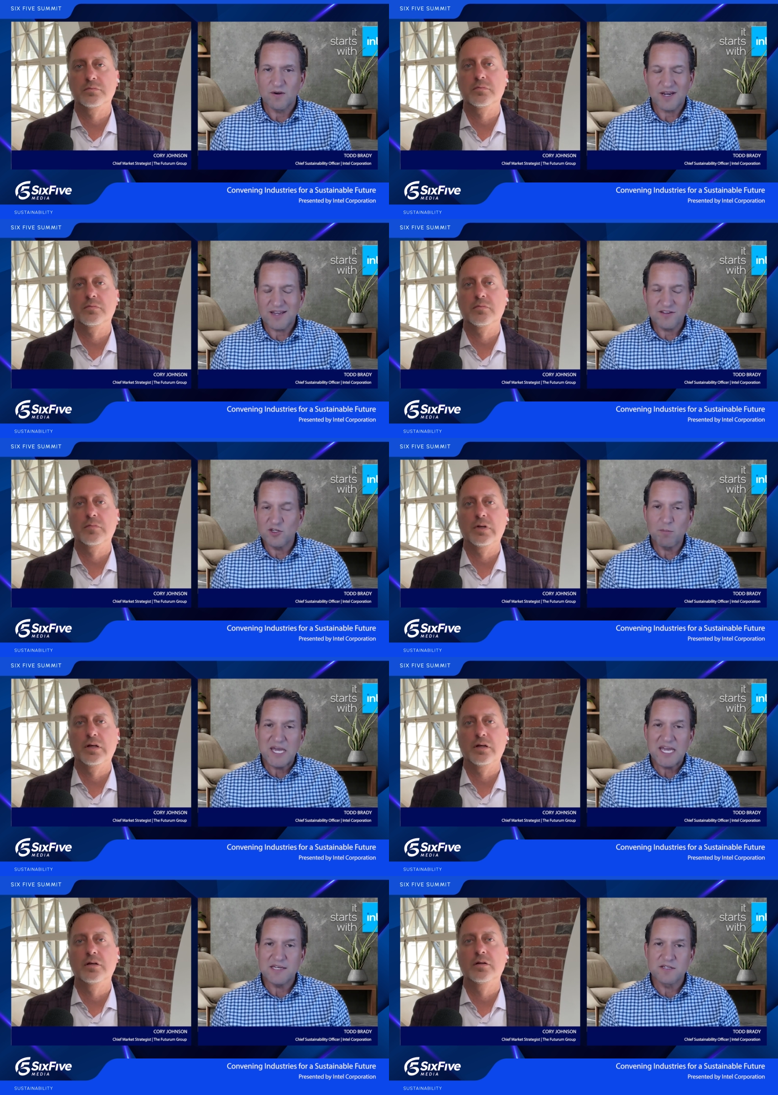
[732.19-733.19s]
Speaker 1: or a lot of the
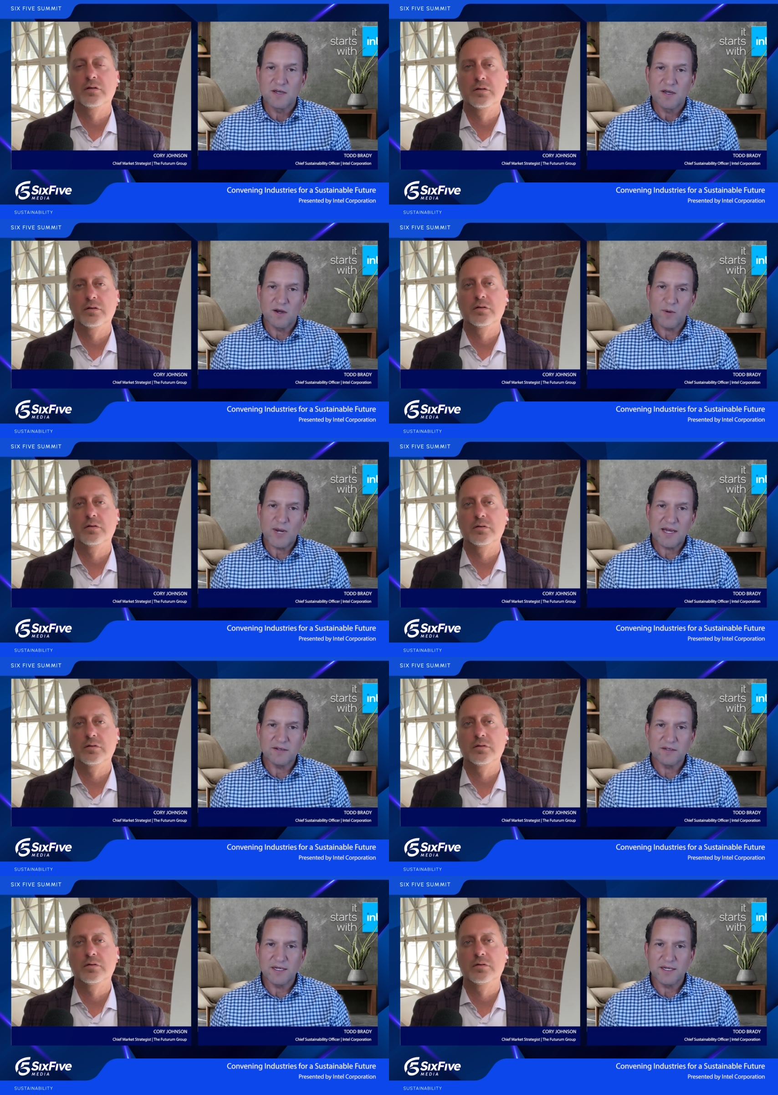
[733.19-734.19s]
debate
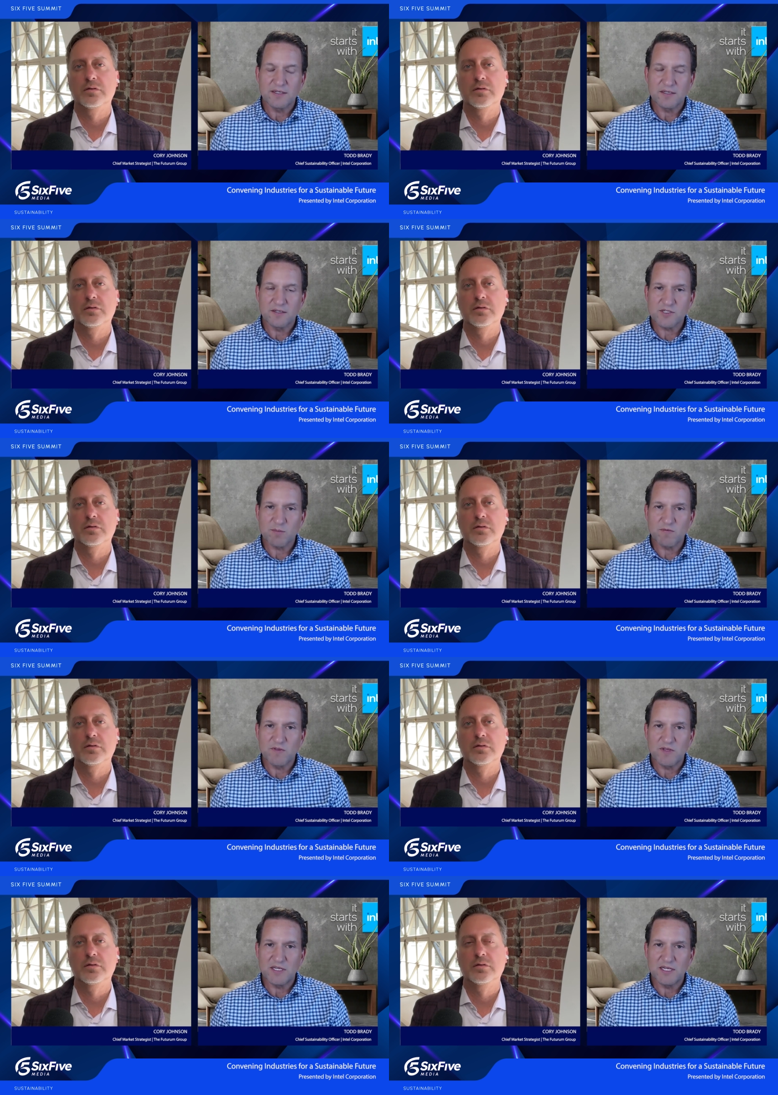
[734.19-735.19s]
around uh, you know some
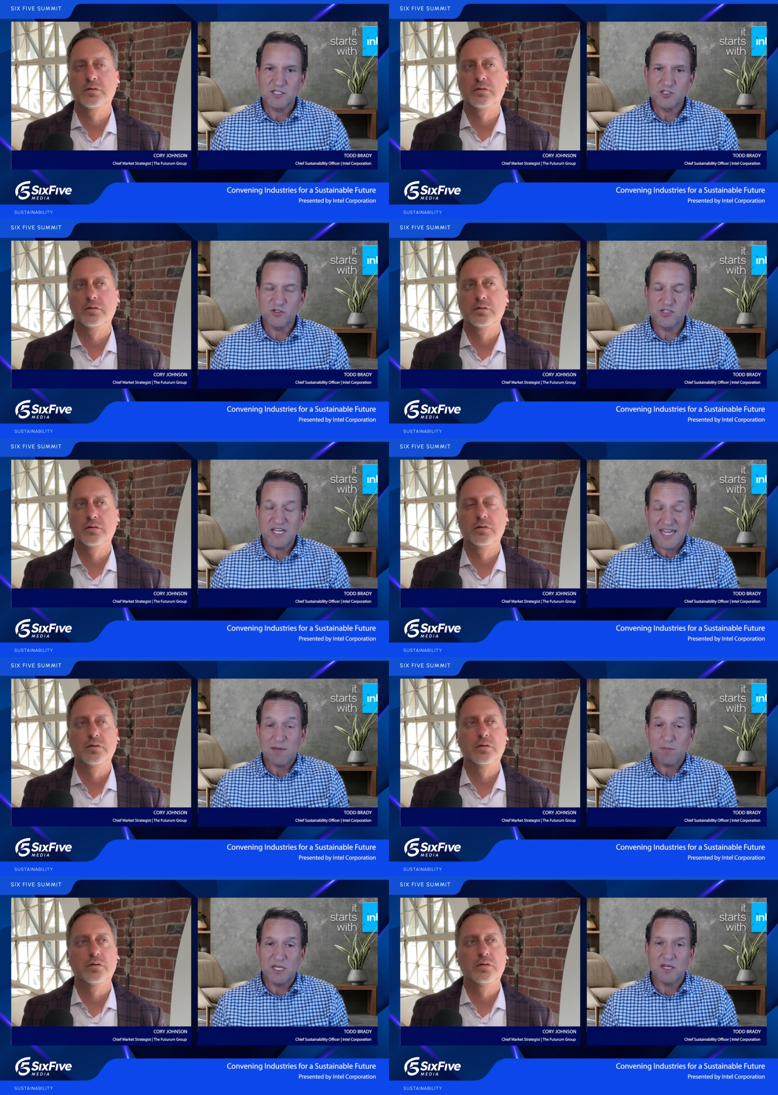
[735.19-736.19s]
of the issues that
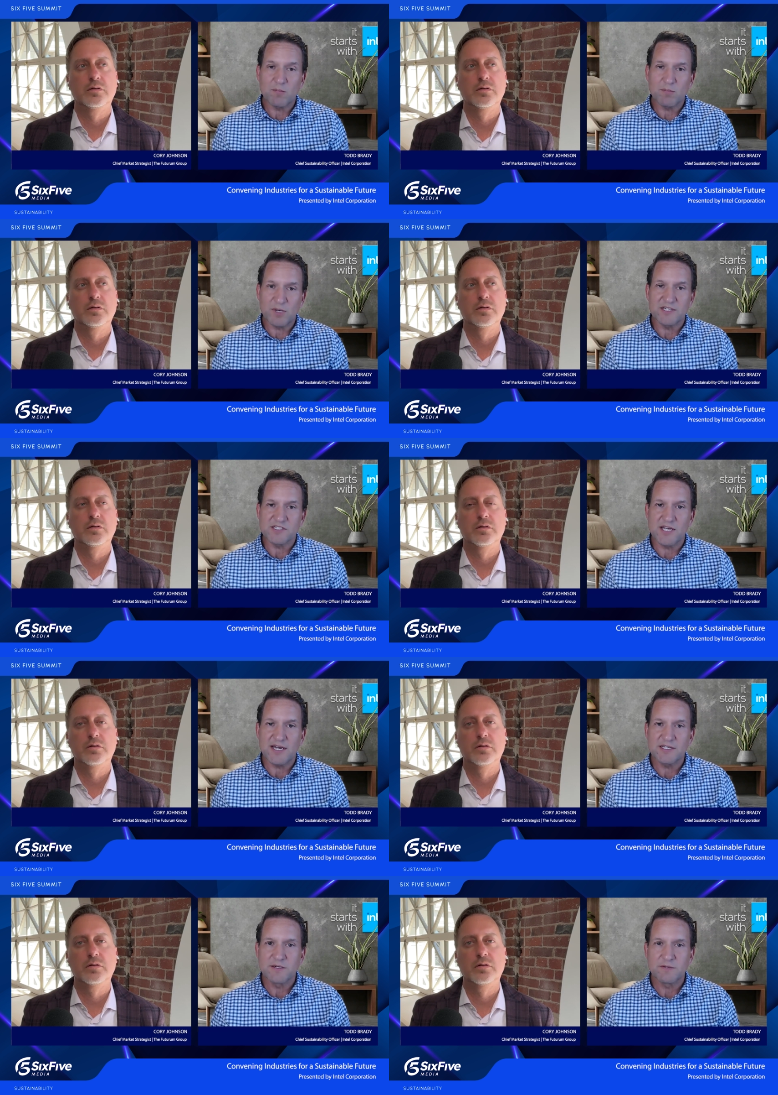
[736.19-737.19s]
can become
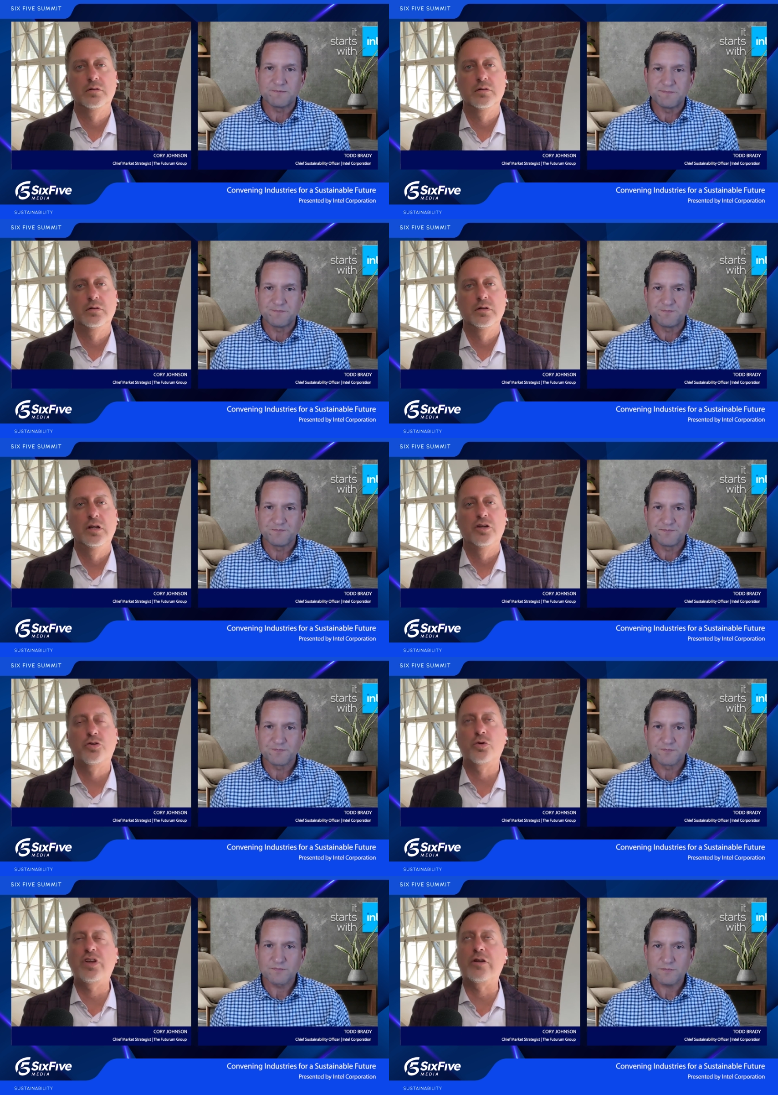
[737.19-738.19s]
politicized.
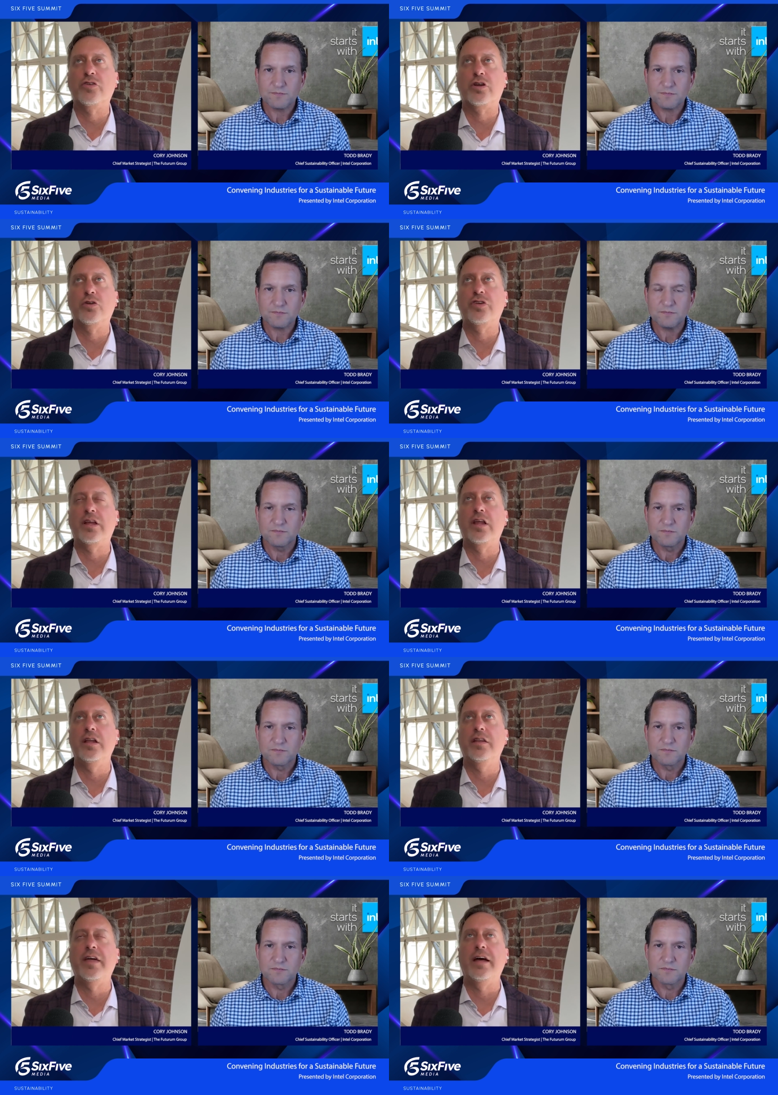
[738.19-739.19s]
Speaker 2: So it sounds like you're saying
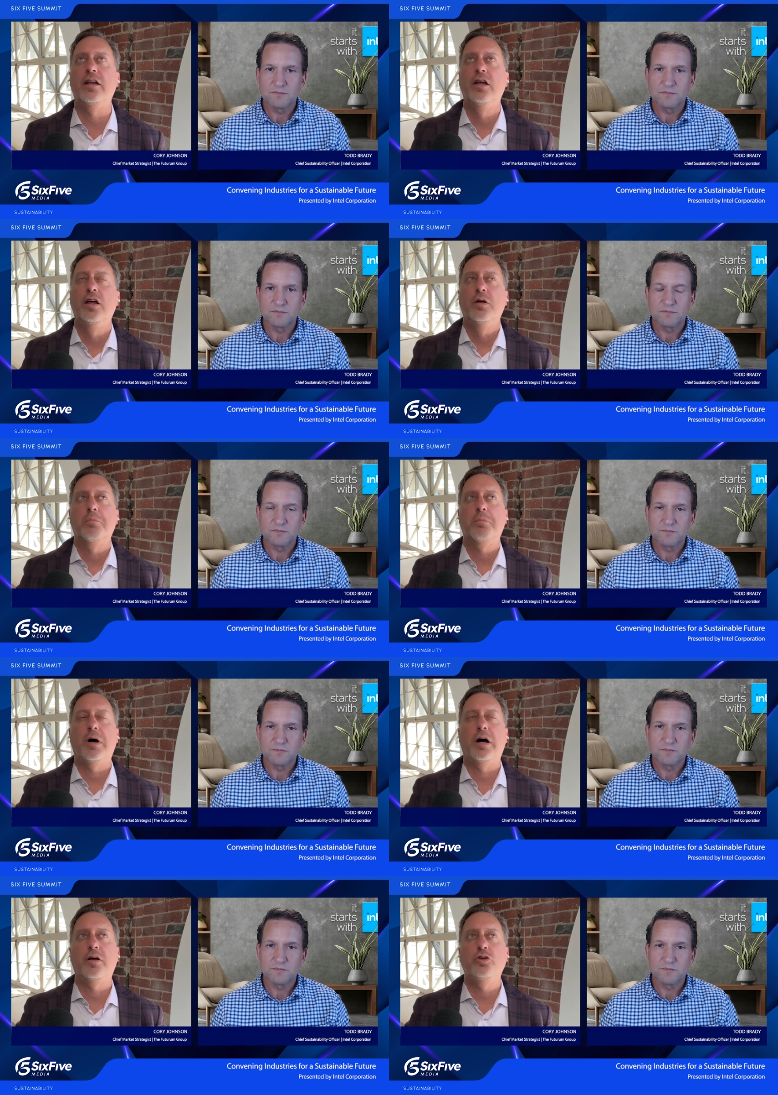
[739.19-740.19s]
that that
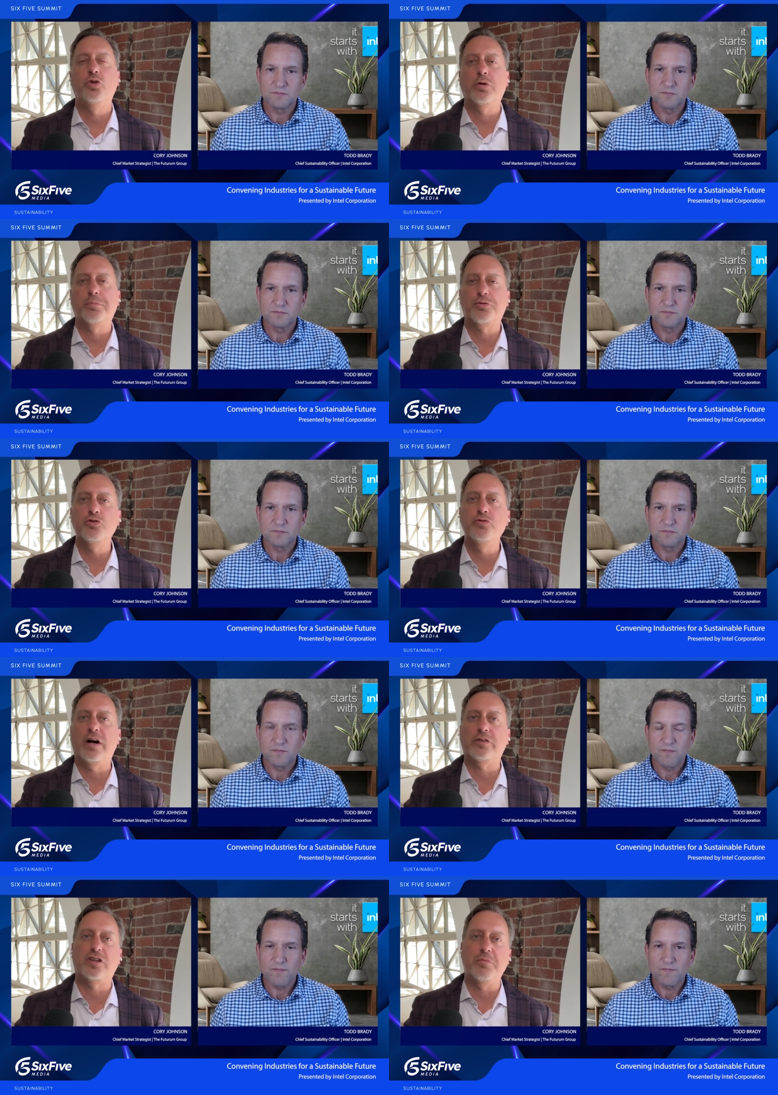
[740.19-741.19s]
uh, you can prove
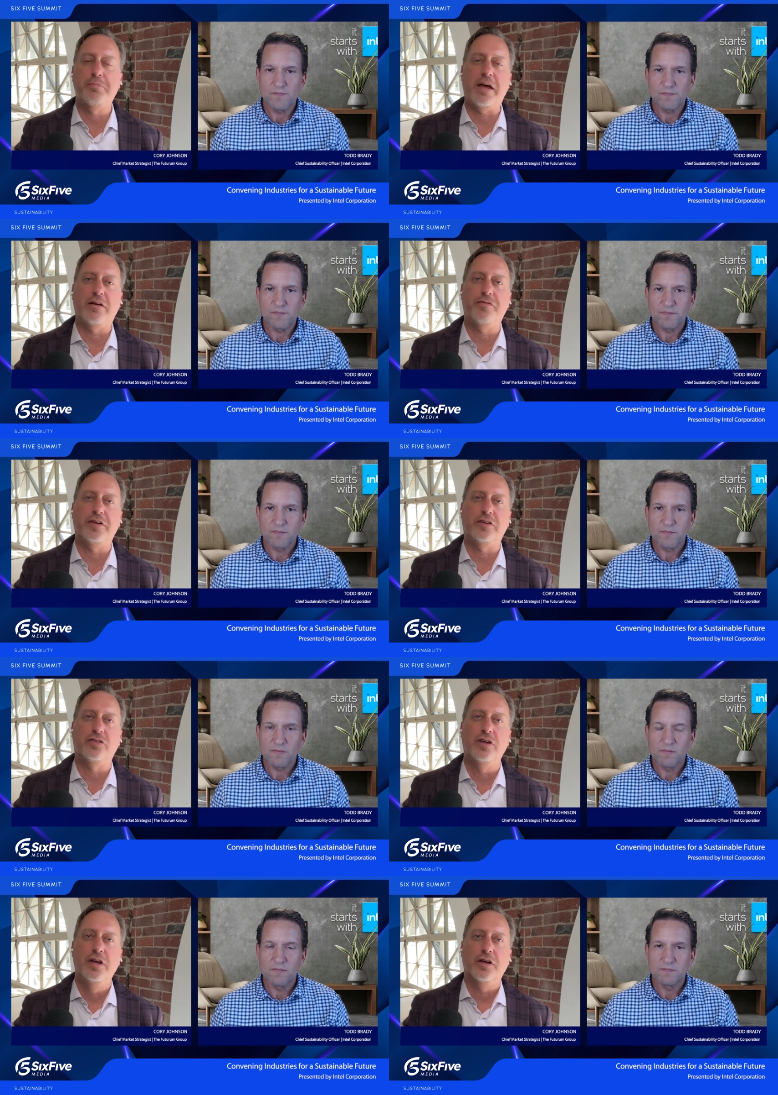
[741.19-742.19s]
out that the
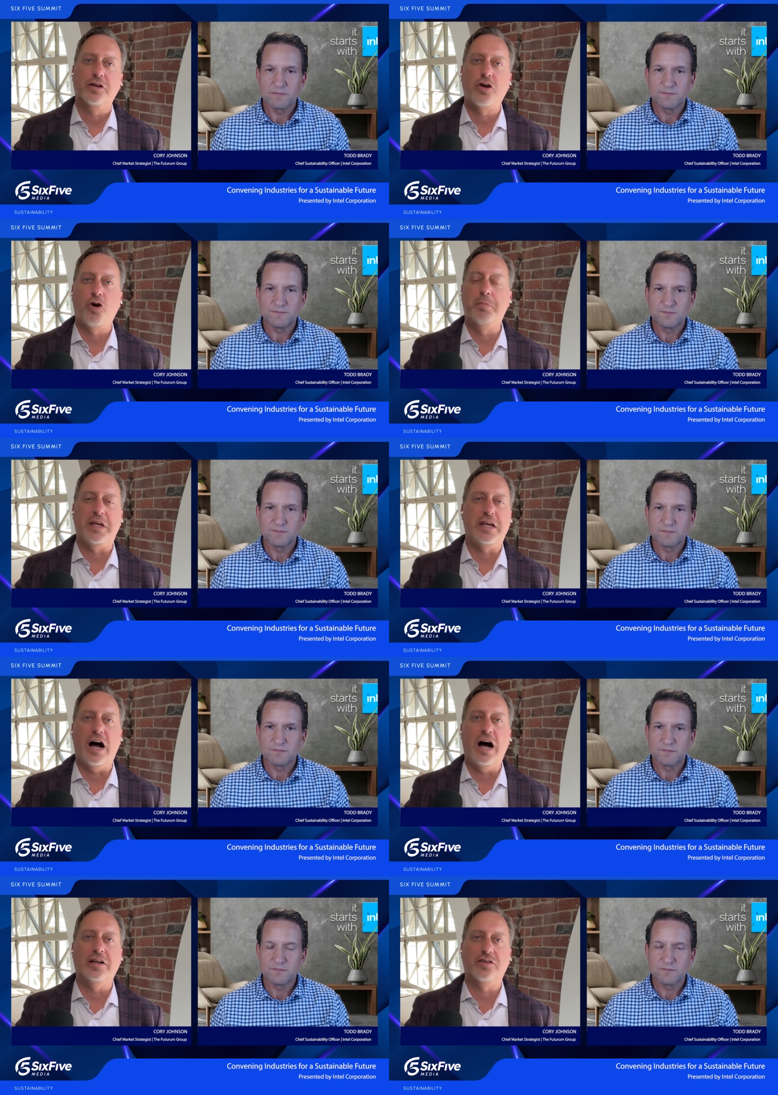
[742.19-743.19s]
benefits go
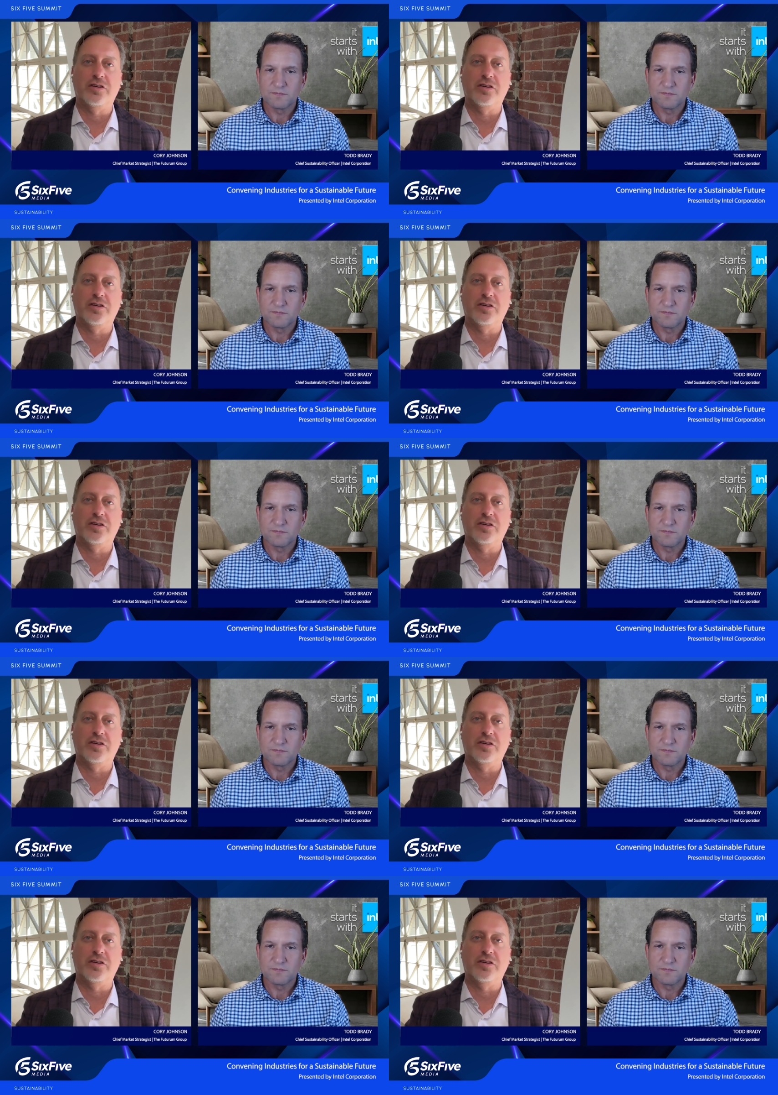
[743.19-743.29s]
beyond